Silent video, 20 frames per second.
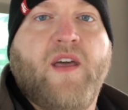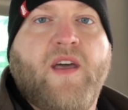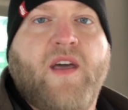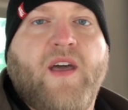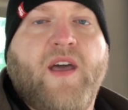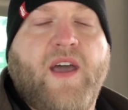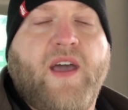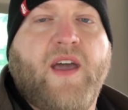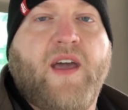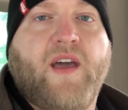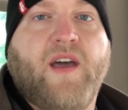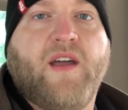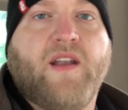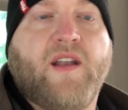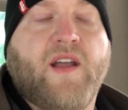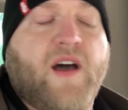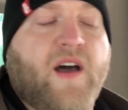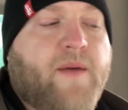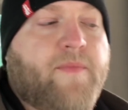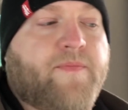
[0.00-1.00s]
And
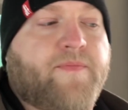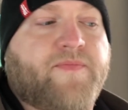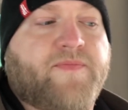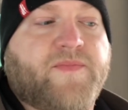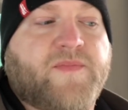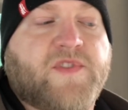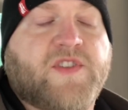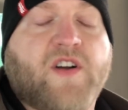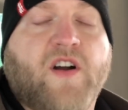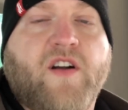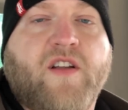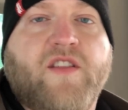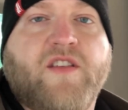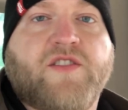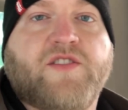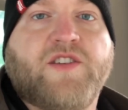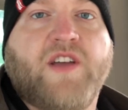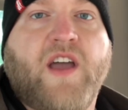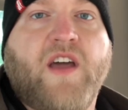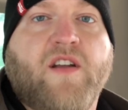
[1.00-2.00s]
I'm starting this
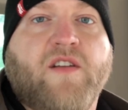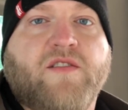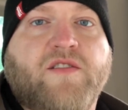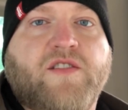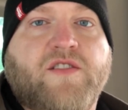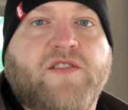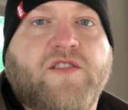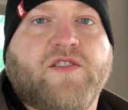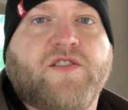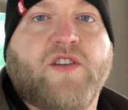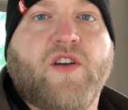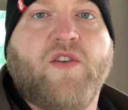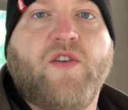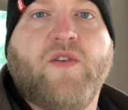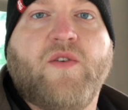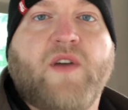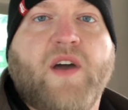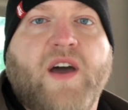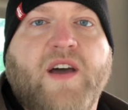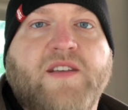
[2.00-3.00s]
channel just to show you
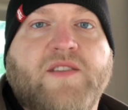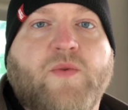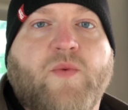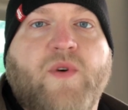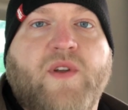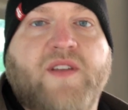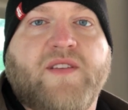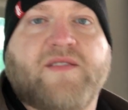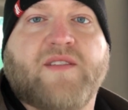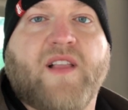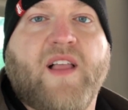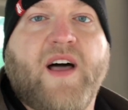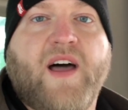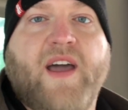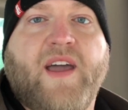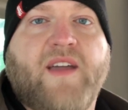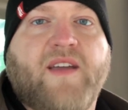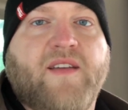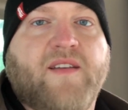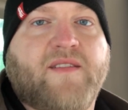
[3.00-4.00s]
guys what it's
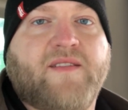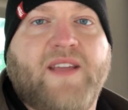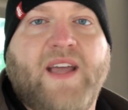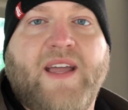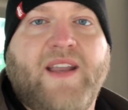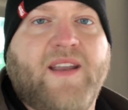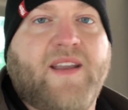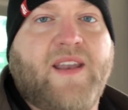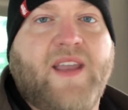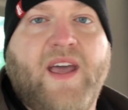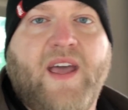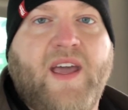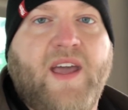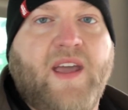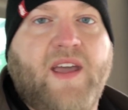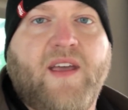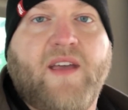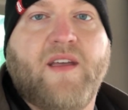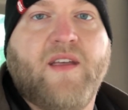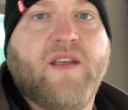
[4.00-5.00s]
like day to
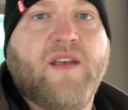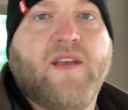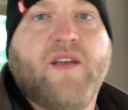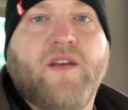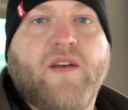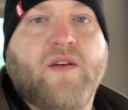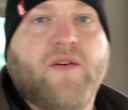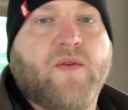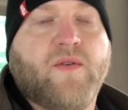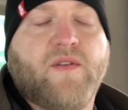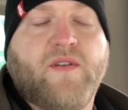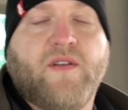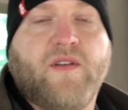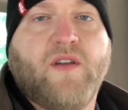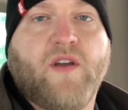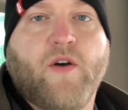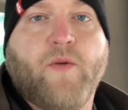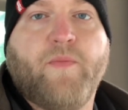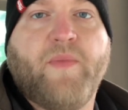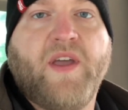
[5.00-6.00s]
day,
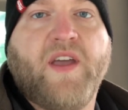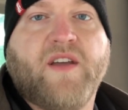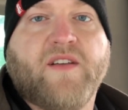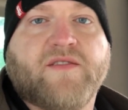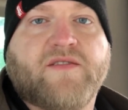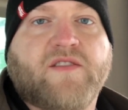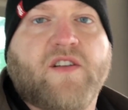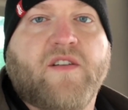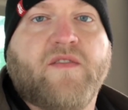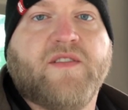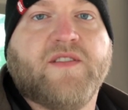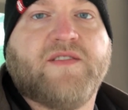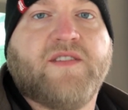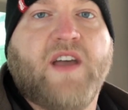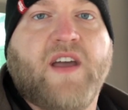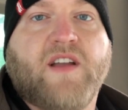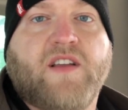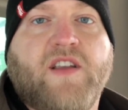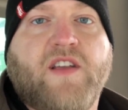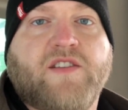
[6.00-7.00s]
being a service
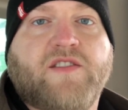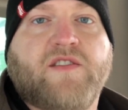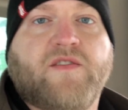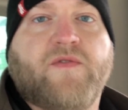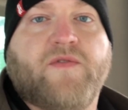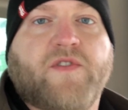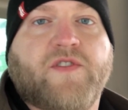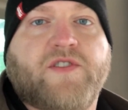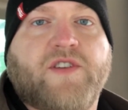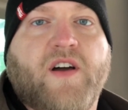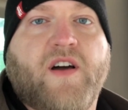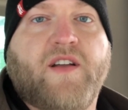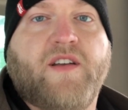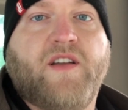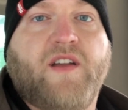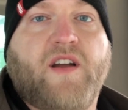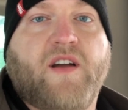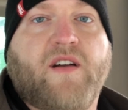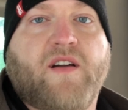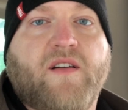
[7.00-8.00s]
technician for John
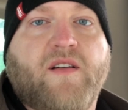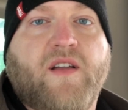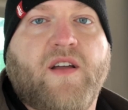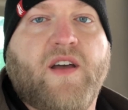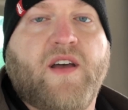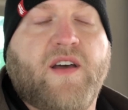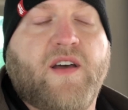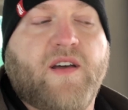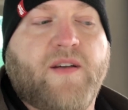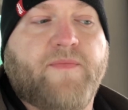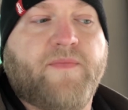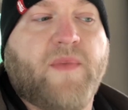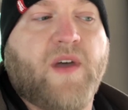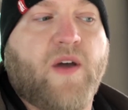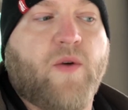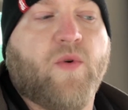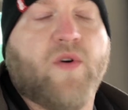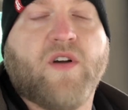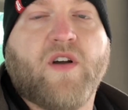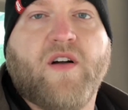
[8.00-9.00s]
Deere. I
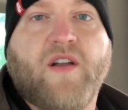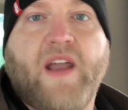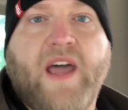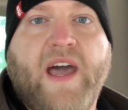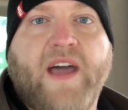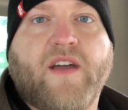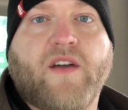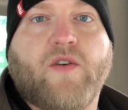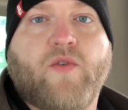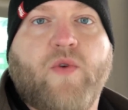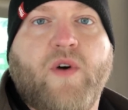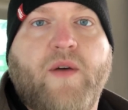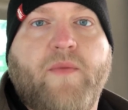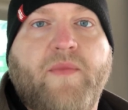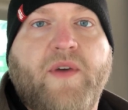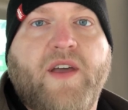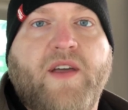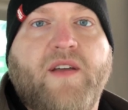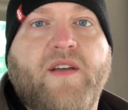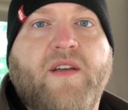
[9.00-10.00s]
work on ag
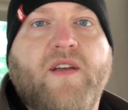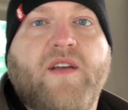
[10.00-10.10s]
equipment.